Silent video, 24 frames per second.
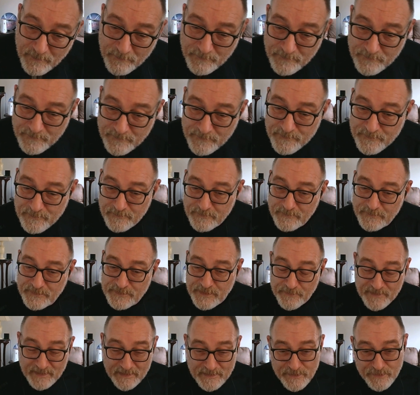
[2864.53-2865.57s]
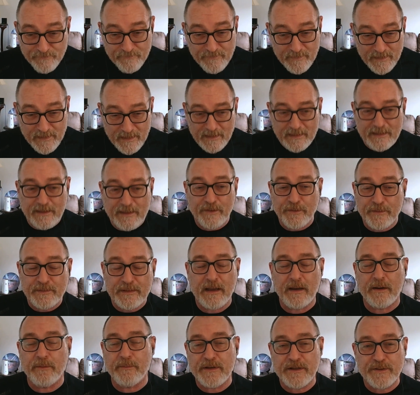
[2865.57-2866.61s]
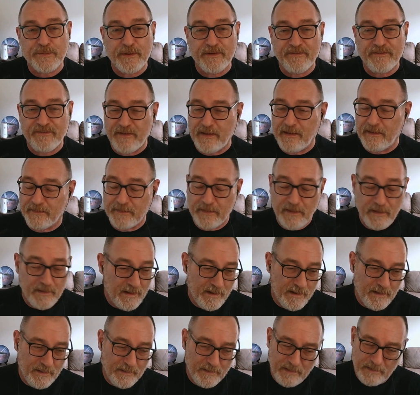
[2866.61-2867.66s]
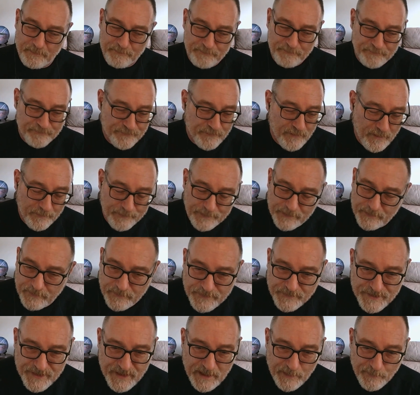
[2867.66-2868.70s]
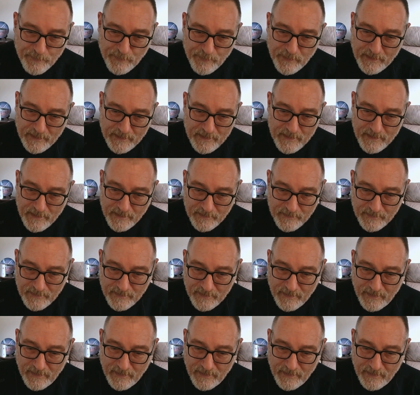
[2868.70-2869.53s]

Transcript: So things are really good now because we found a proper good GP,